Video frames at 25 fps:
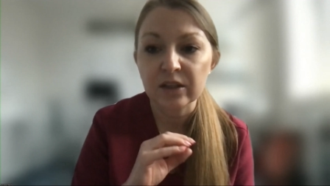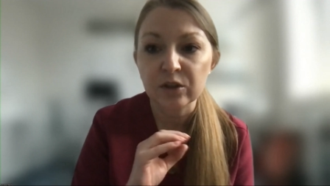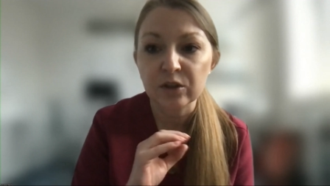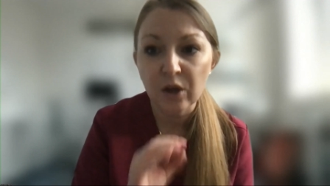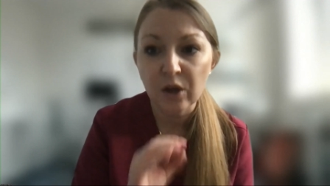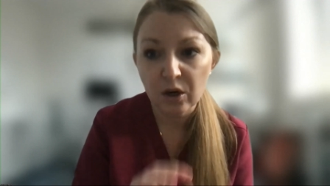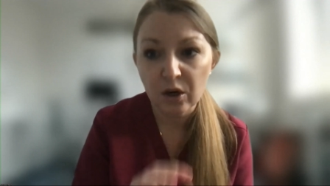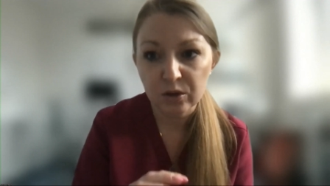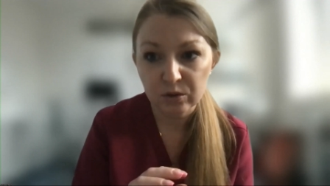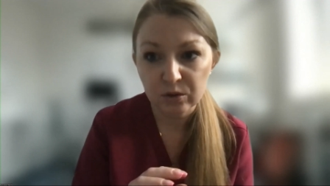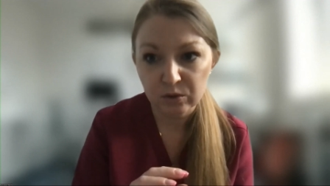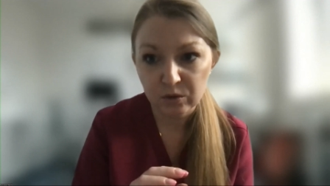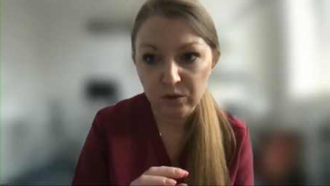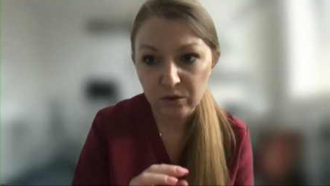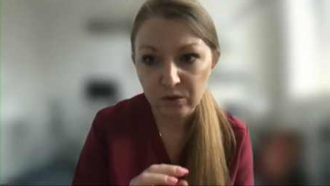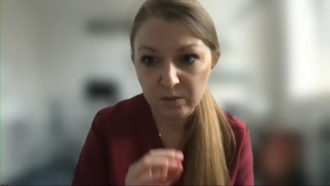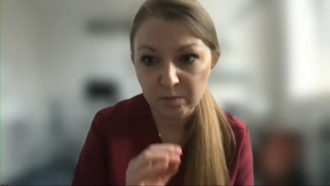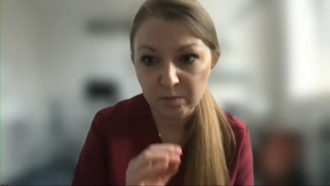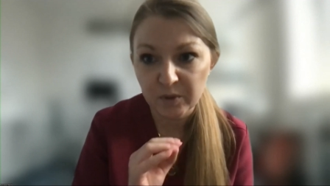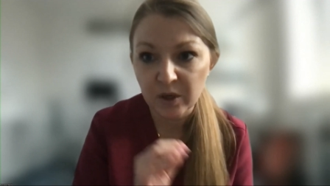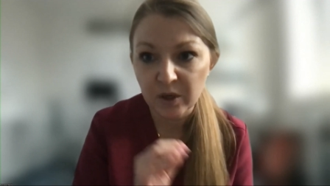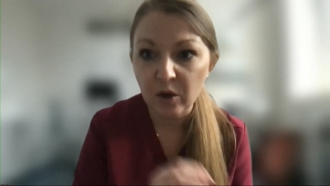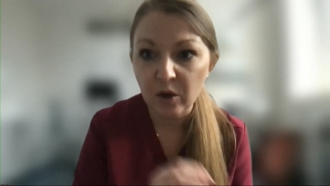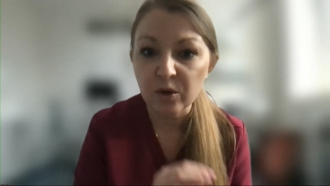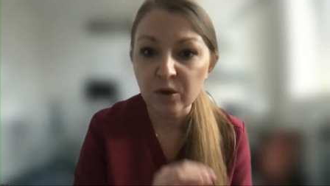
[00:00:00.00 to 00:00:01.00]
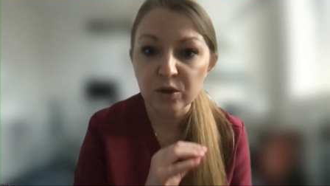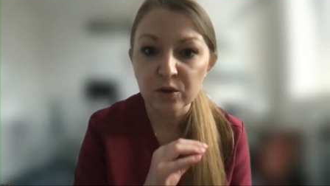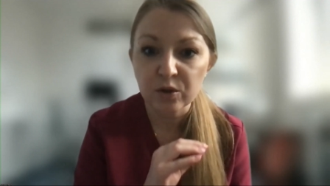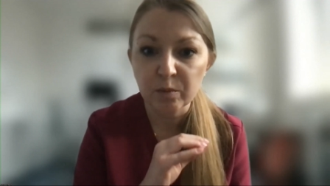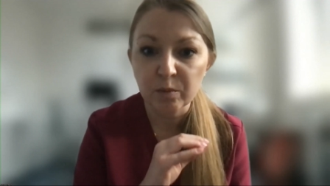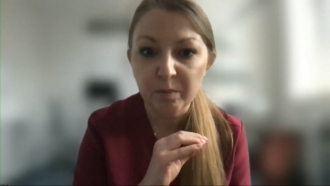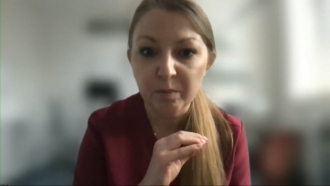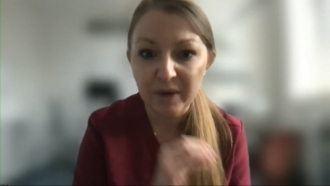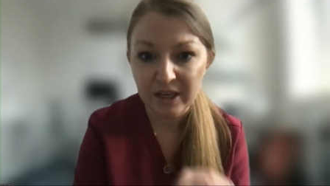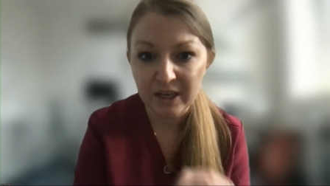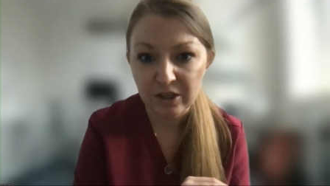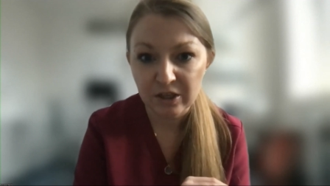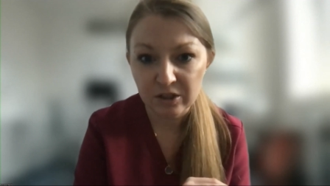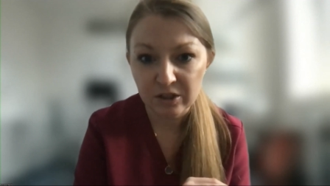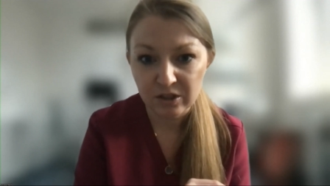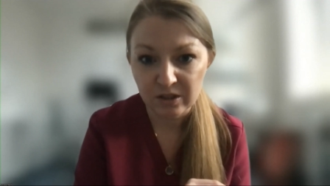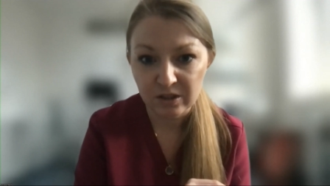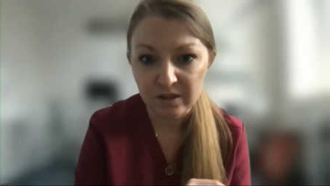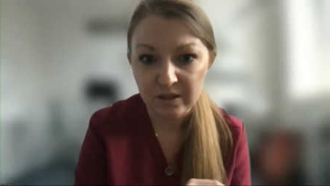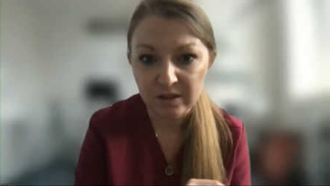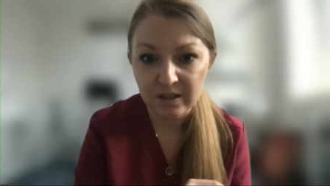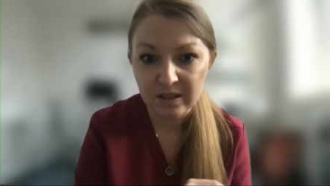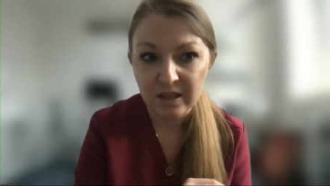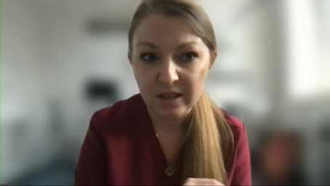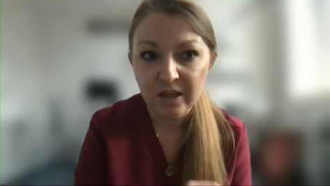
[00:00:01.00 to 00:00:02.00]
doctors but also
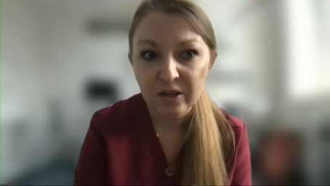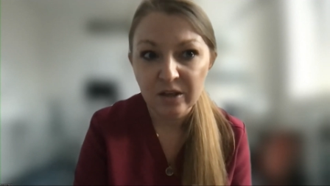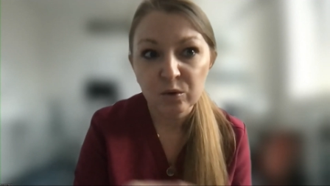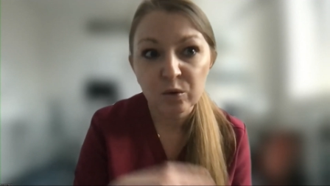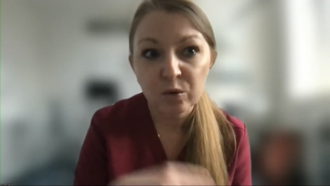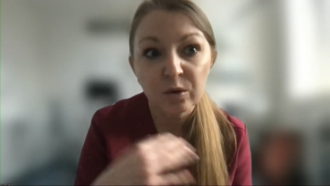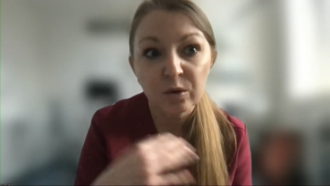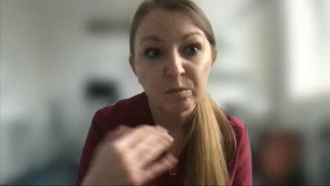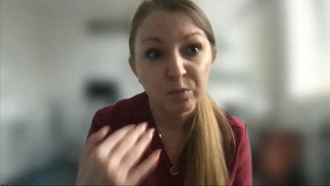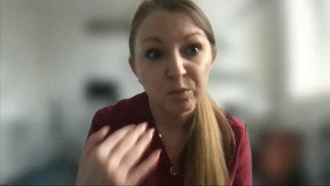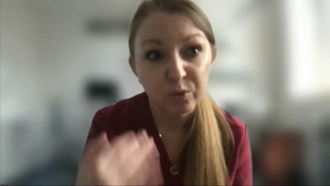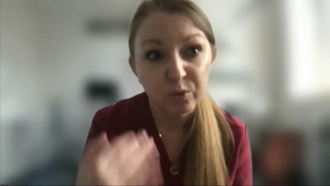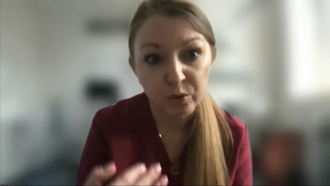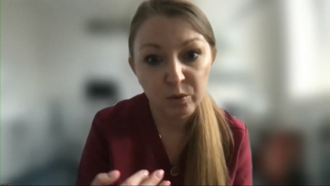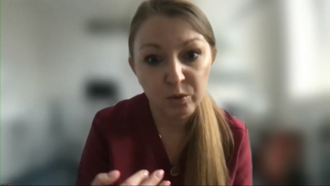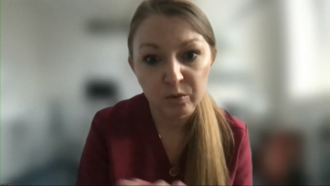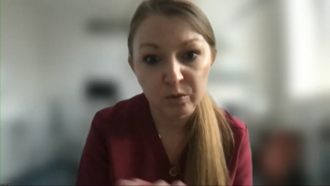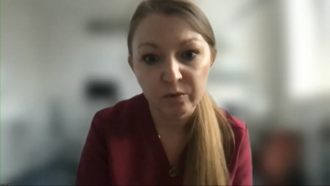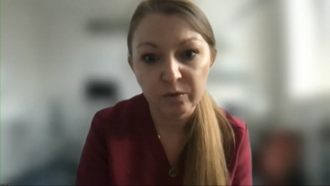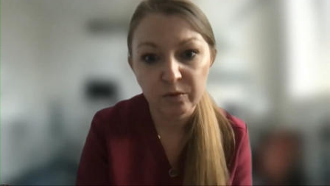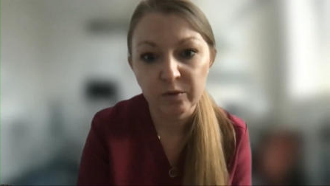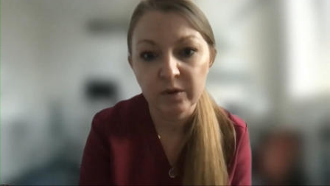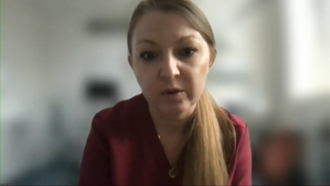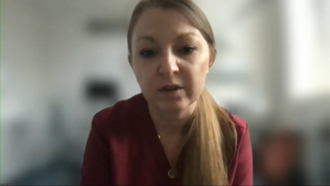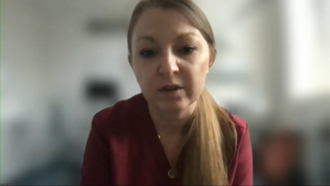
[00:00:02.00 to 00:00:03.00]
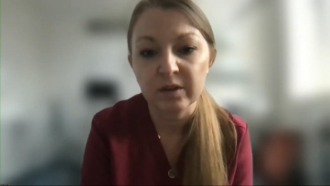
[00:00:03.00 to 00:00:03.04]
patients to improve the